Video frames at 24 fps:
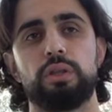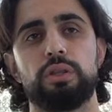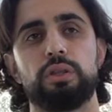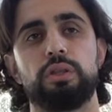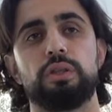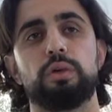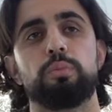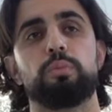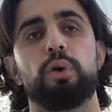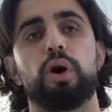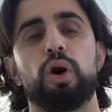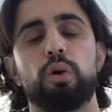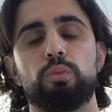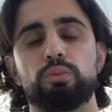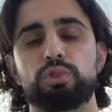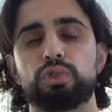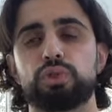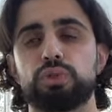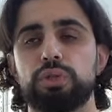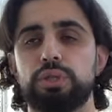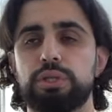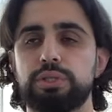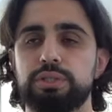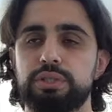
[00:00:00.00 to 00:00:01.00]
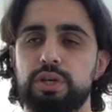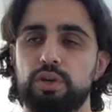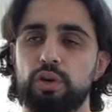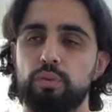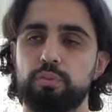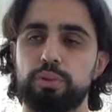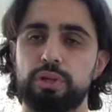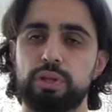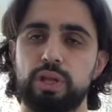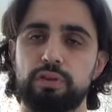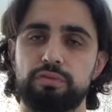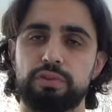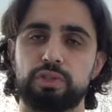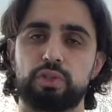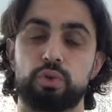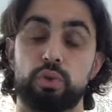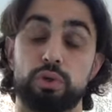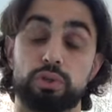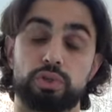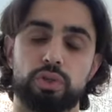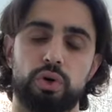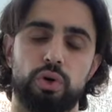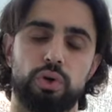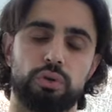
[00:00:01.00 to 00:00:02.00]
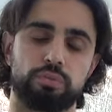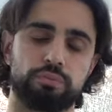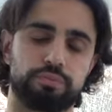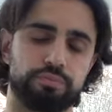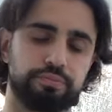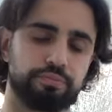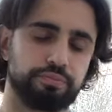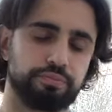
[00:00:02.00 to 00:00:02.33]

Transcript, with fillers: the palm trees that are beloved to us all?